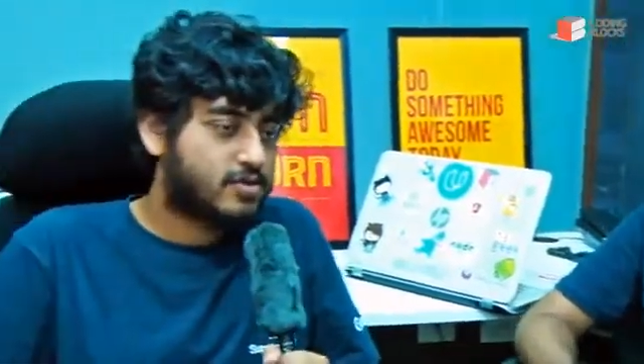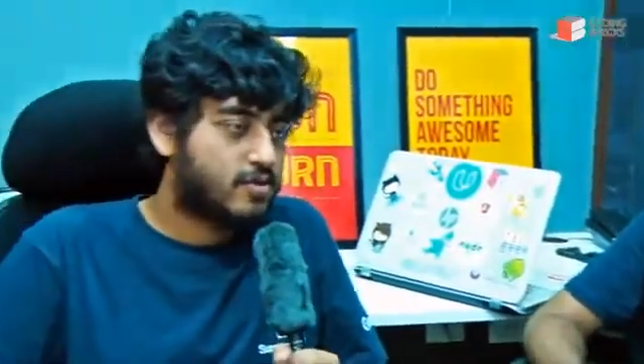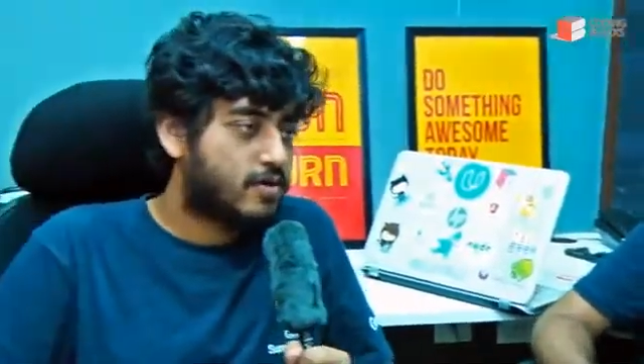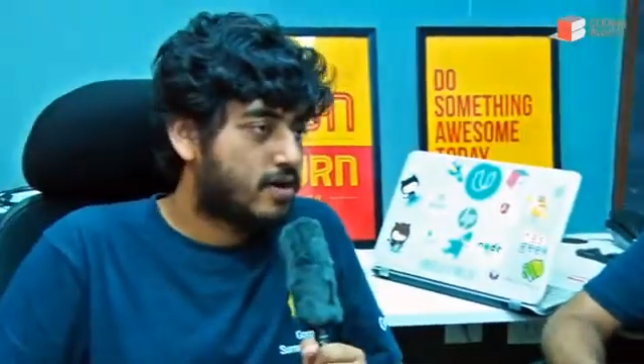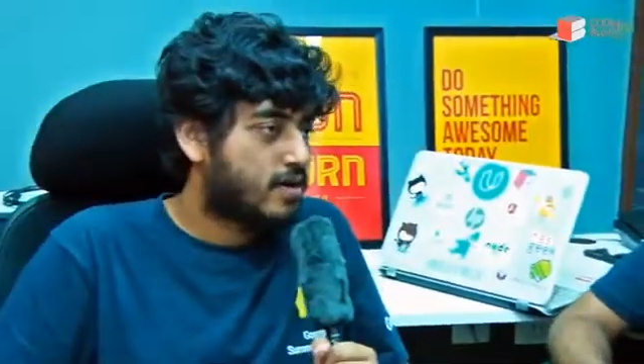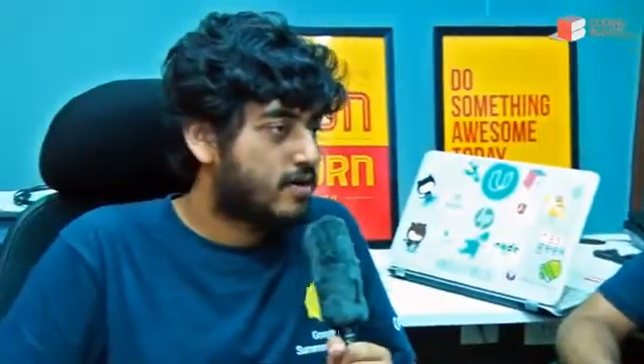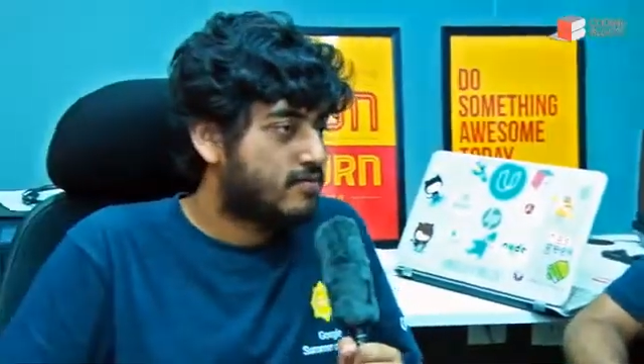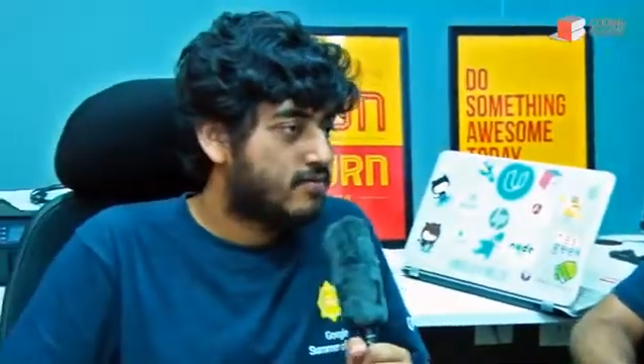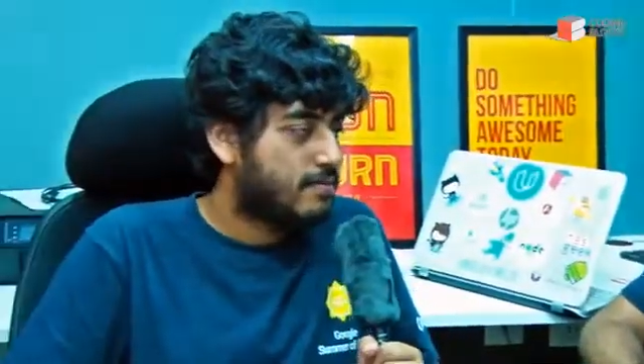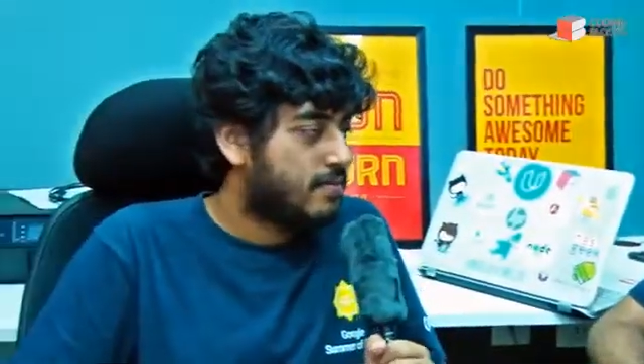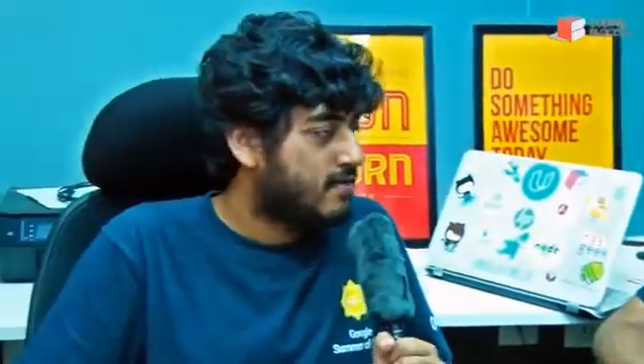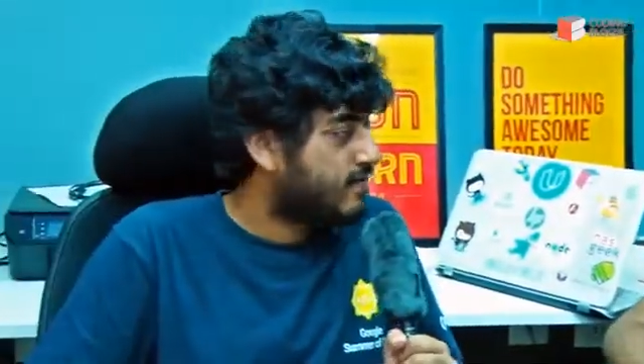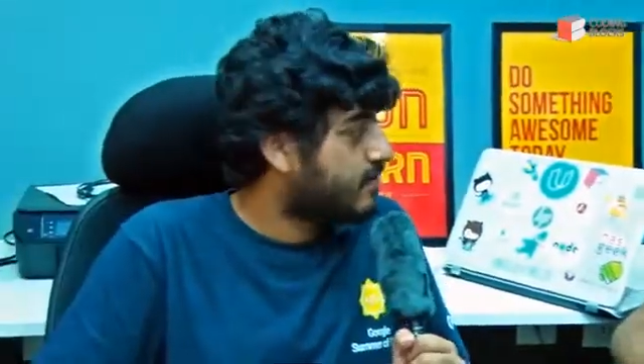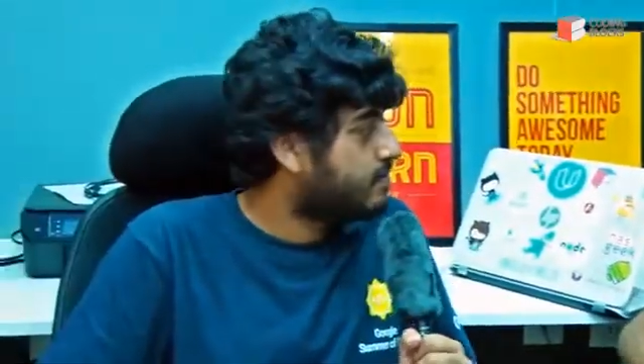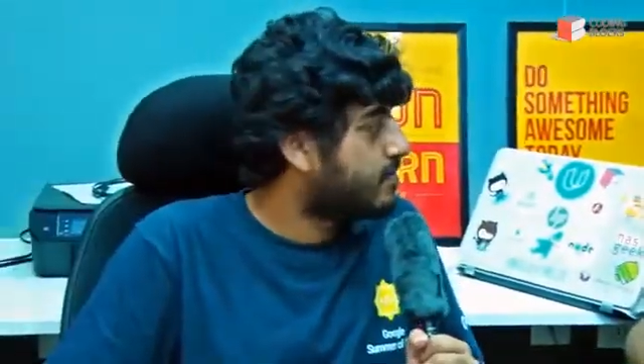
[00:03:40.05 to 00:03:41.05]
you are a web
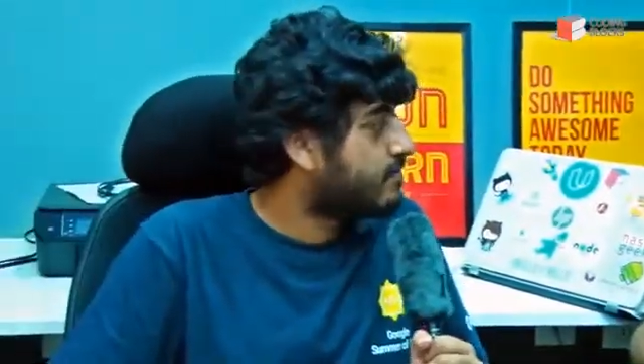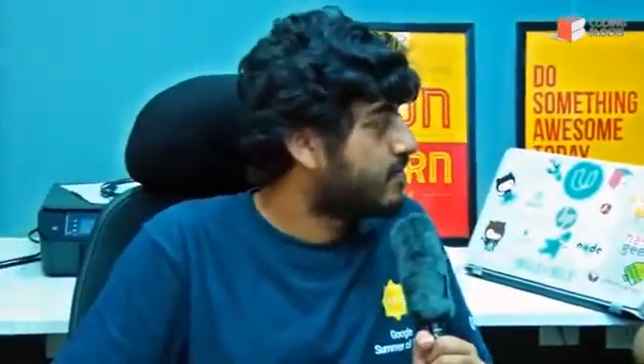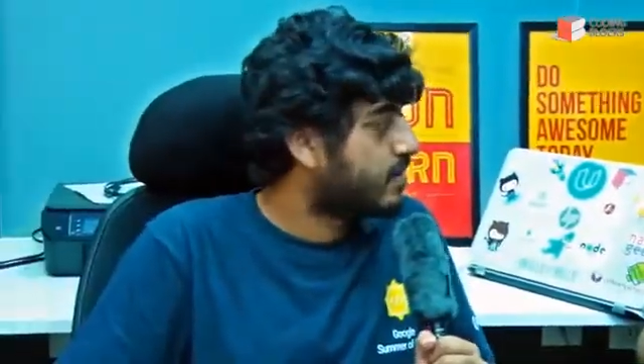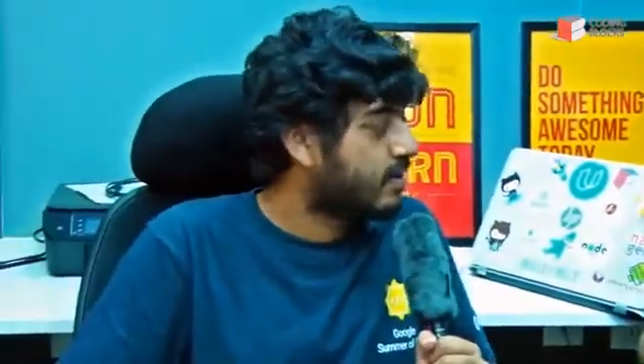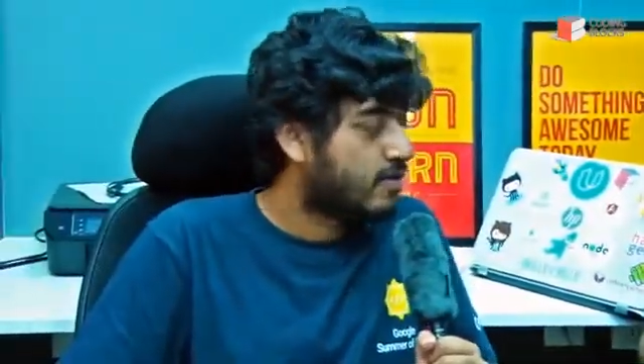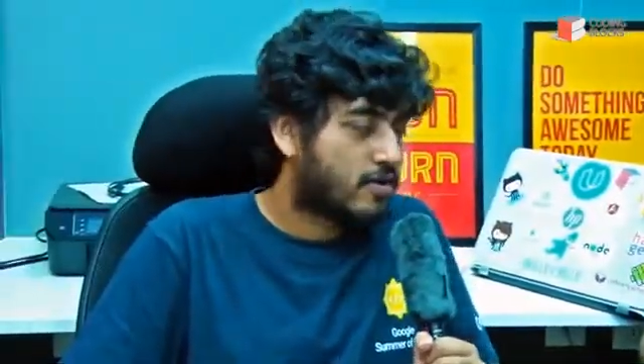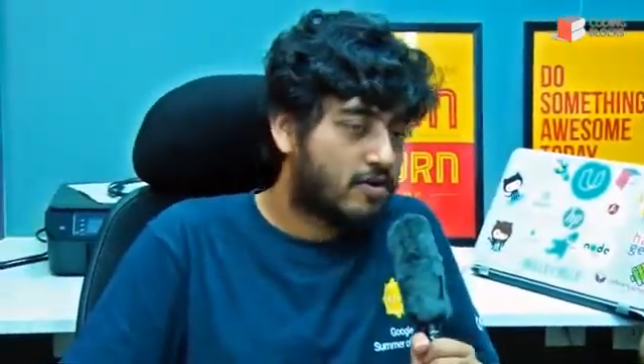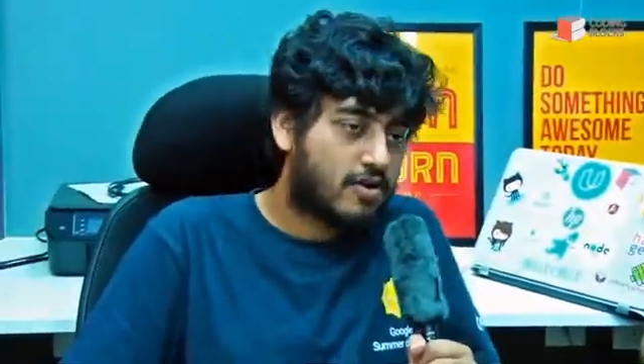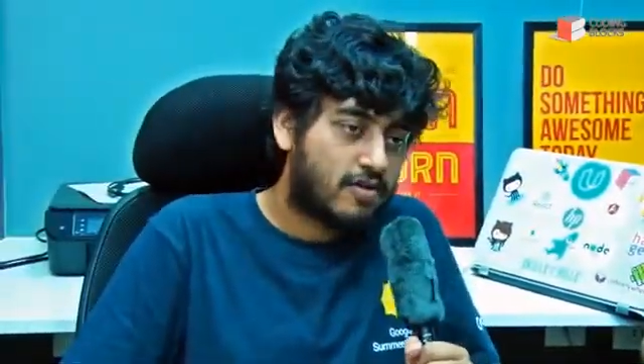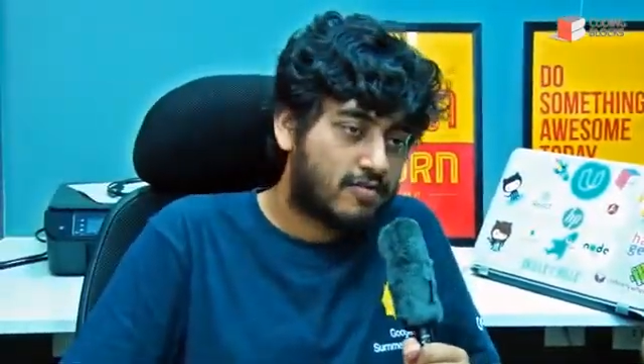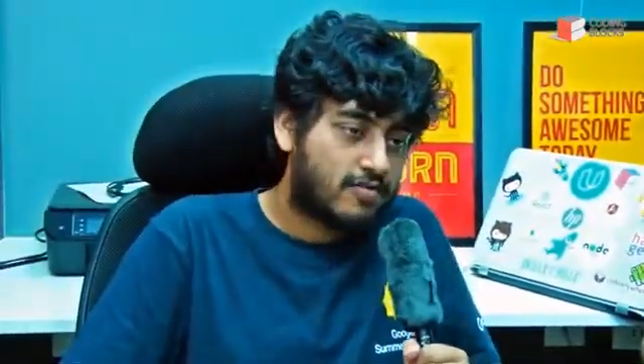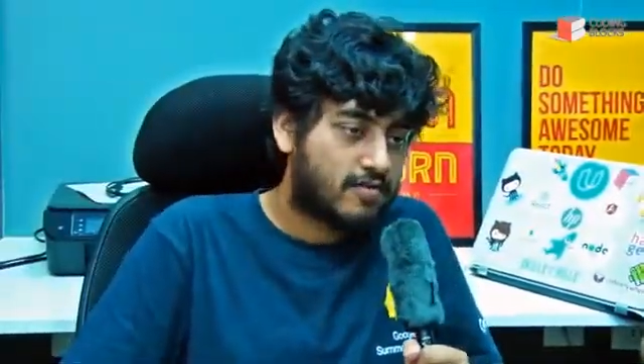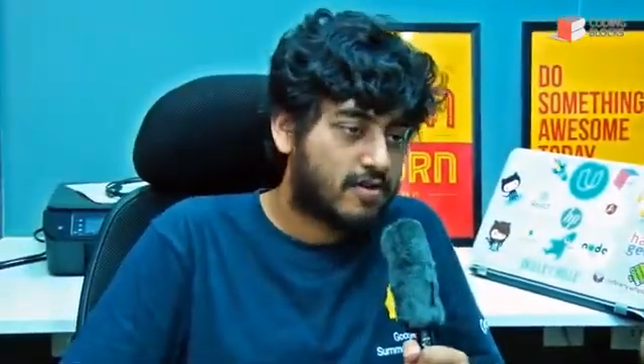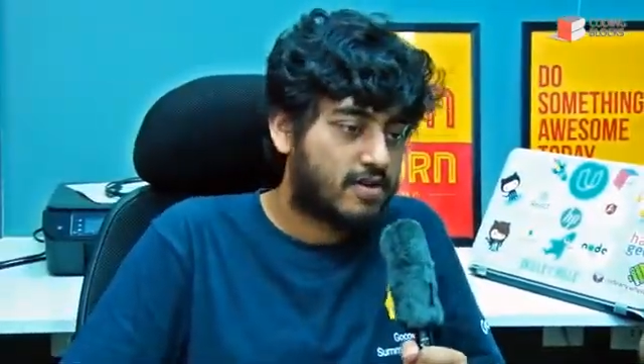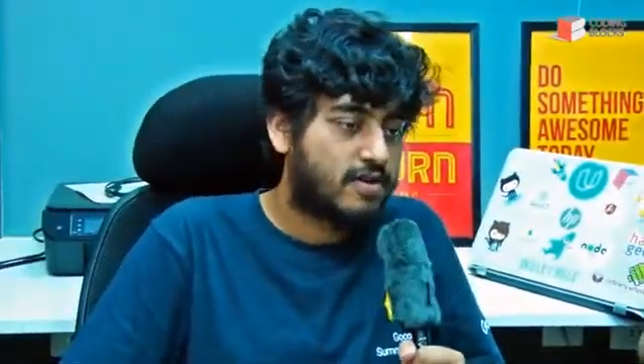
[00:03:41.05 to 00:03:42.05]
developer working on a lot
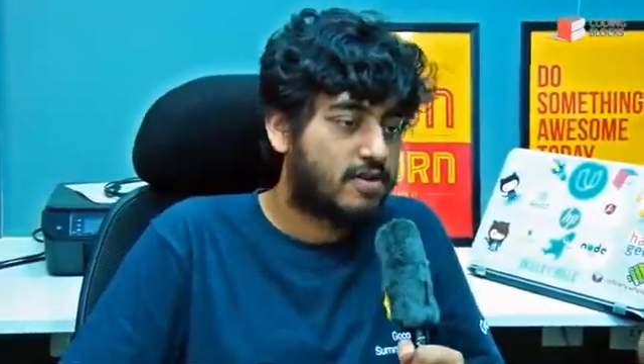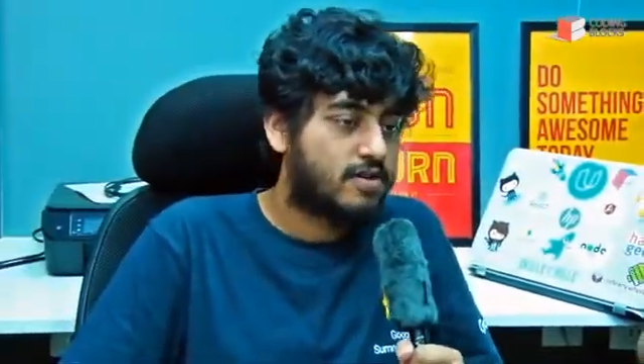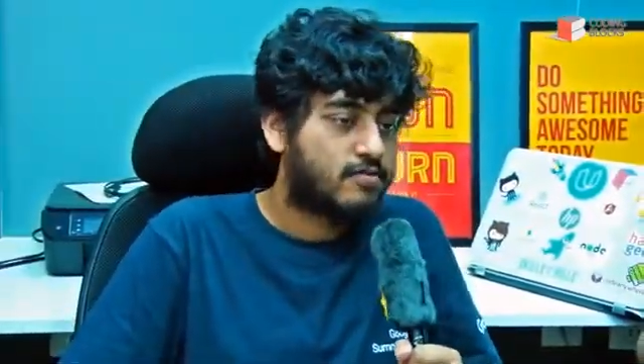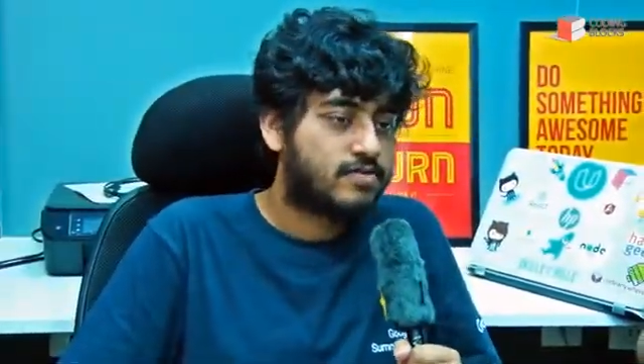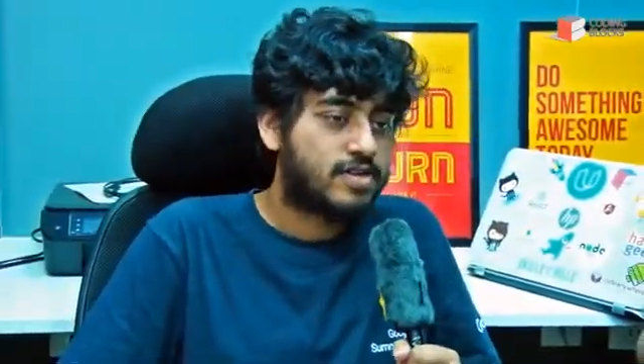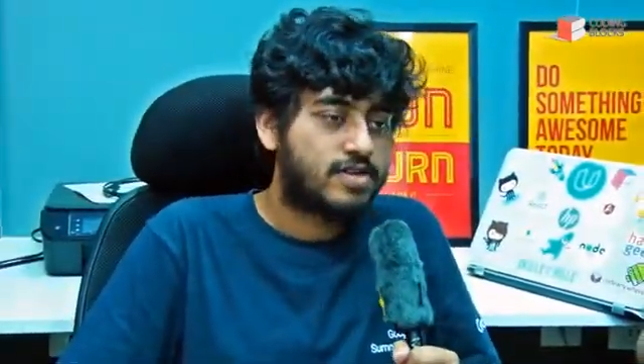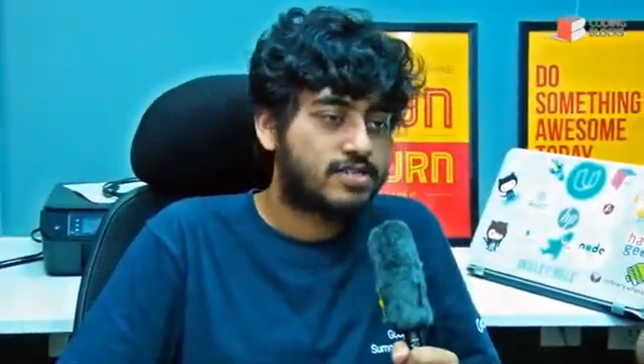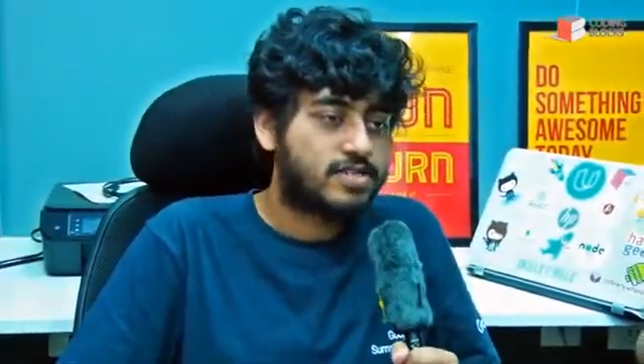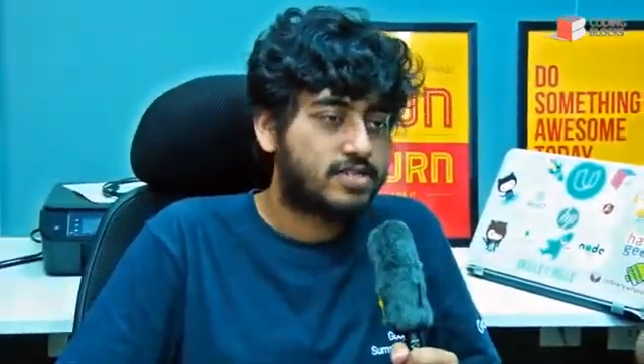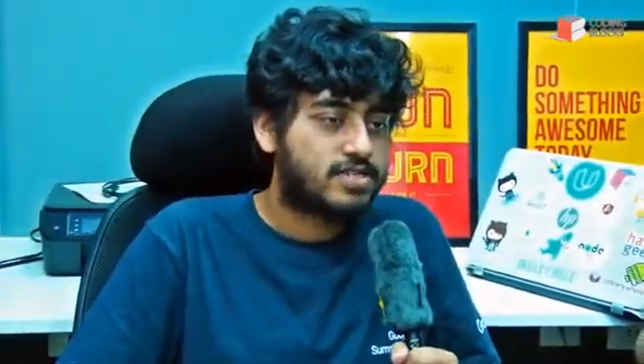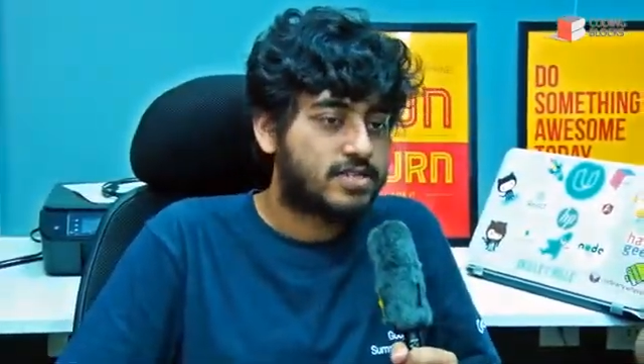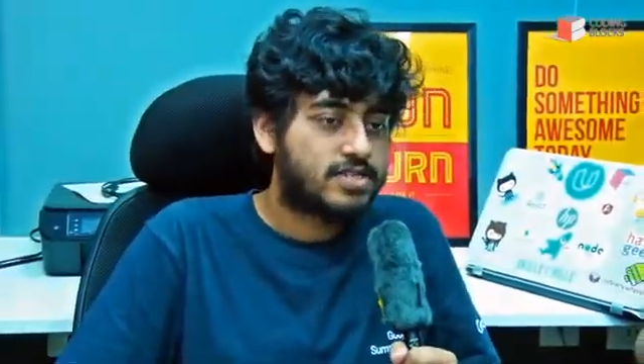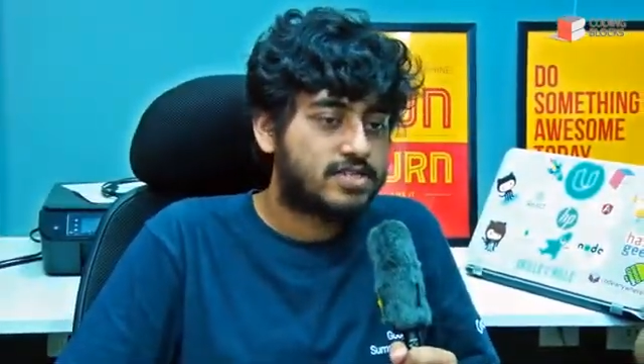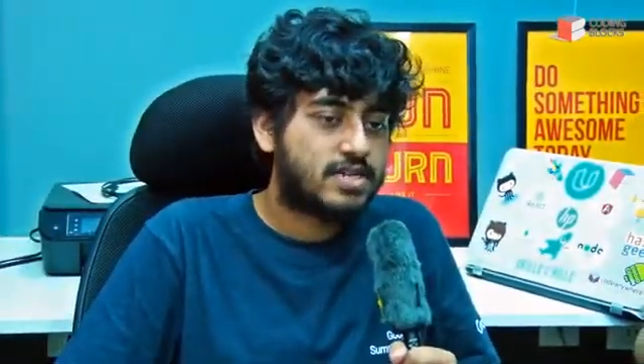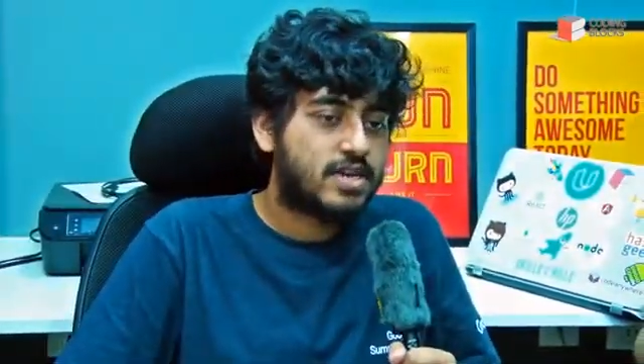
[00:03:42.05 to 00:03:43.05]
of new things these
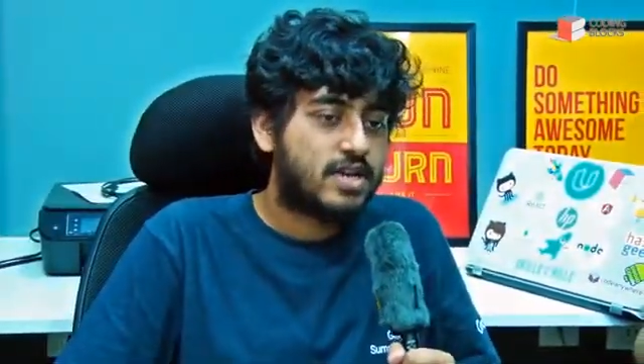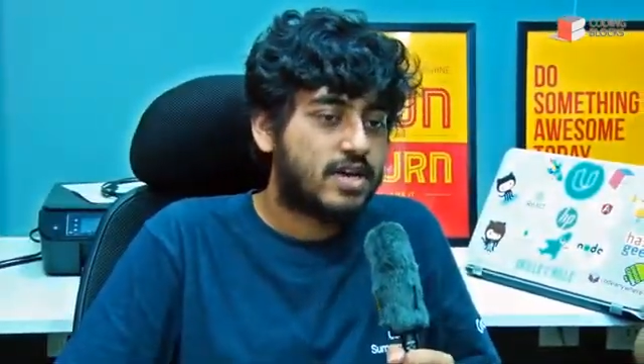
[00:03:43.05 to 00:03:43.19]
days.